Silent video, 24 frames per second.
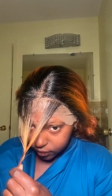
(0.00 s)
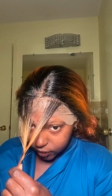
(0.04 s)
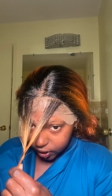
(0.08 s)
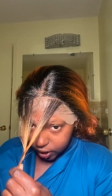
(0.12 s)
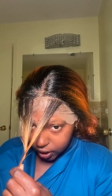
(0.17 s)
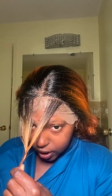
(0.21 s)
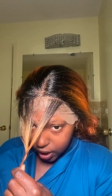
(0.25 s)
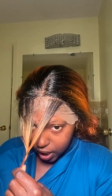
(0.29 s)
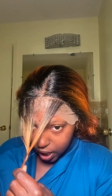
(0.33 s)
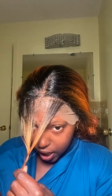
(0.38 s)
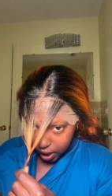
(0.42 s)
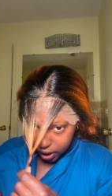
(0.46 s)

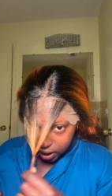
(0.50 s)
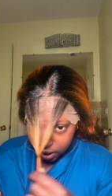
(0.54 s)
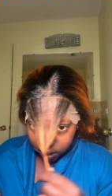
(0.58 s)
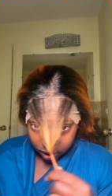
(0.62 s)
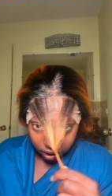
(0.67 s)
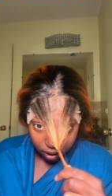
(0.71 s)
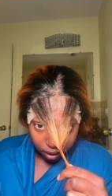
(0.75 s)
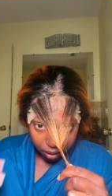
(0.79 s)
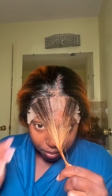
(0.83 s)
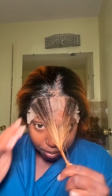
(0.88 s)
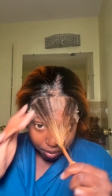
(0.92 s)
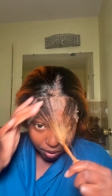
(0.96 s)
Yeah, I did a
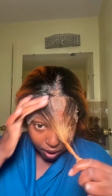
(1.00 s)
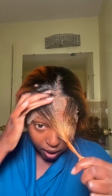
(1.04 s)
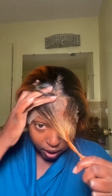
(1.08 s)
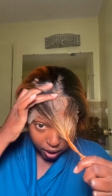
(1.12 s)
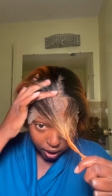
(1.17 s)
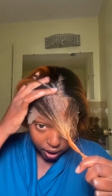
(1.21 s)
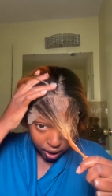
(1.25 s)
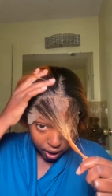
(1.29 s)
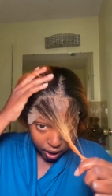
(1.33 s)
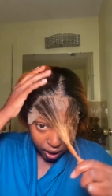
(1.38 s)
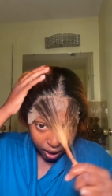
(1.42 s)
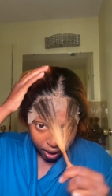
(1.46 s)
little
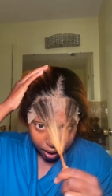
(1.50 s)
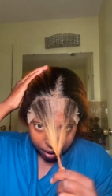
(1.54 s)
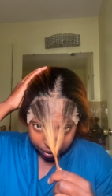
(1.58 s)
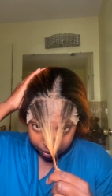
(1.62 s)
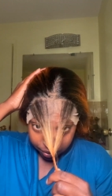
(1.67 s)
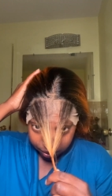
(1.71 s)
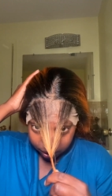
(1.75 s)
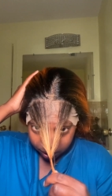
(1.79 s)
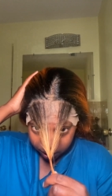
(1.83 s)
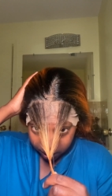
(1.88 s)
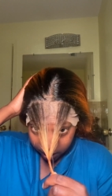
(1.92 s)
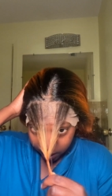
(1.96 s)
plucking here
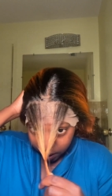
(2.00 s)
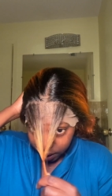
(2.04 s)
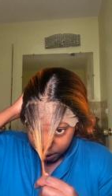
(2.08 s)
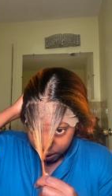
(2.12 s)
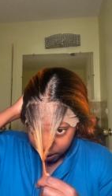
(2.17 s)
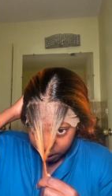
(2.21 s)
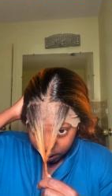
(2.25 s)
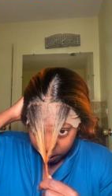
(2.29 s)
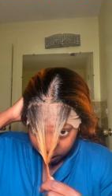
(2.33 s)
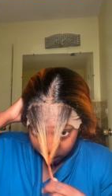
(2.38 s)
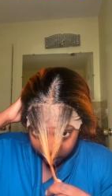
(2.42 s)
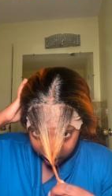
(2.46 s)
and
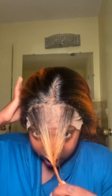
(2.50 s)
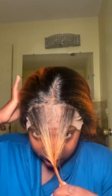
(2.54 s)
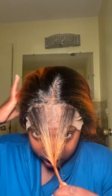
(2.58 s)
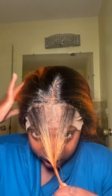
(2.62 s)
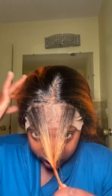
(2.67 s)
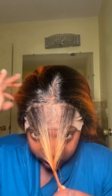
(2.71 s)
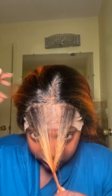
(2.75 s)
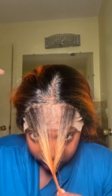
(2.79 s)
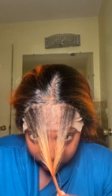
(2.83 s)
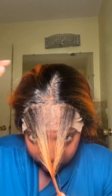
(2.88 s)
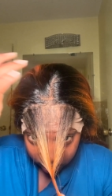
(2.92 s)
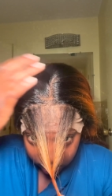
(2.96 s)
there.
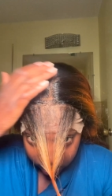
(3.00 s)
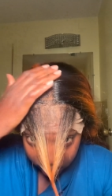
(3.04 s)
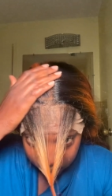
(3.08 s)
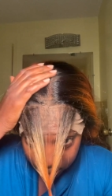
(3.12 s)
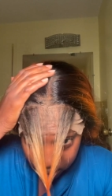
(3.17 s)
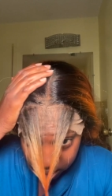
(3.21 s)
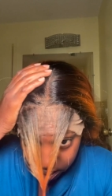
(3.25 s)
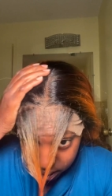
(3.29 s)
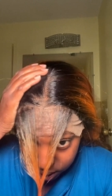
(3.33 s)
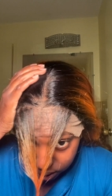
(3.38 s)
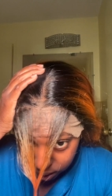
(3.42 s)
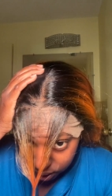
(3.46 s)
This is
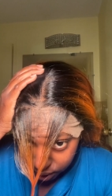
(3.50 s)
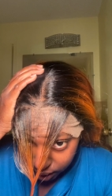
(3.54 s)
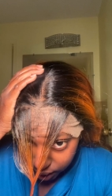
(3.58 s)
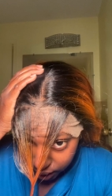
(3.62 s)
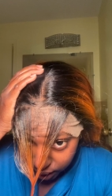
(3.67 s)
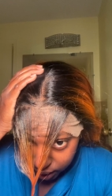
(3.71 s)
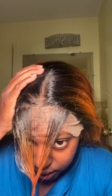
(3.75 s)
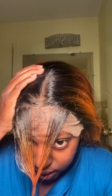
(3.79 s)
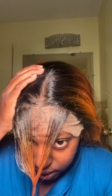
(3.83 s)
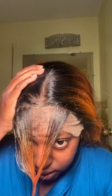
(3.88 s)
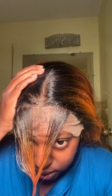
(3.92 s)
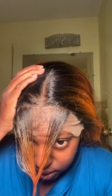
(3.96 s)
the
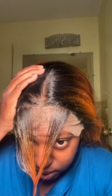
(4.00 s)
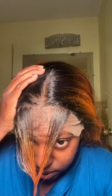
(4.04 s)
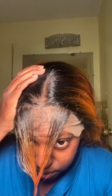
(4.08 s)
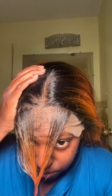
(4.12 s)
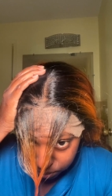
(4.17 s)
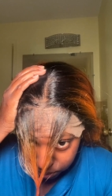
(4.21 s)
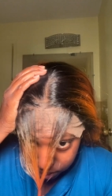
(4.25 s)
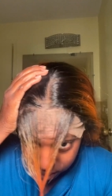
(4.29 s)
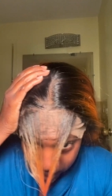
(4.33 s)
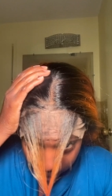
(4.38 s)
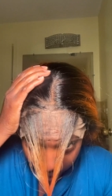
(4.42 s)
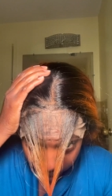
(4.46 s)
lace
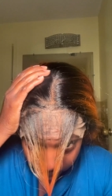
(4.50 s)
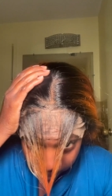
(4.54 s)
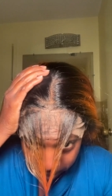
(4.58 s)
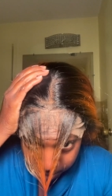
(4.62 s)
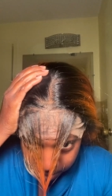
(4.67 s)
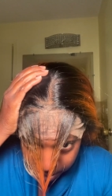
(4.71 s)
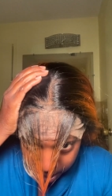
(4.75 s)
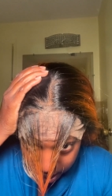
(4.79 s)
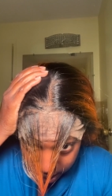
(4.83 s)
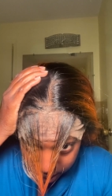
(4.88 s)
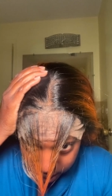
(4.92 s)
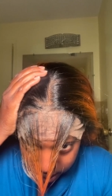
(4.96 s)
without it
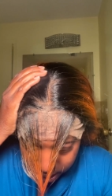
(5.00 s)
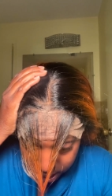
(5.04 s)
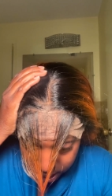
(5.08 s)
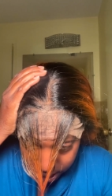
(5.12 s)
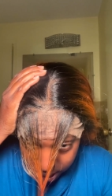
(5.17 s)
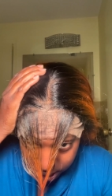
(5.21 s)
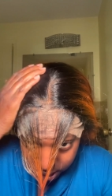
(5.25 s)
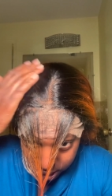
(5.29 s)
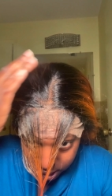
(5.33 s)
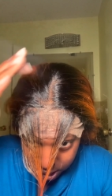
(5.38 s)
being tinted.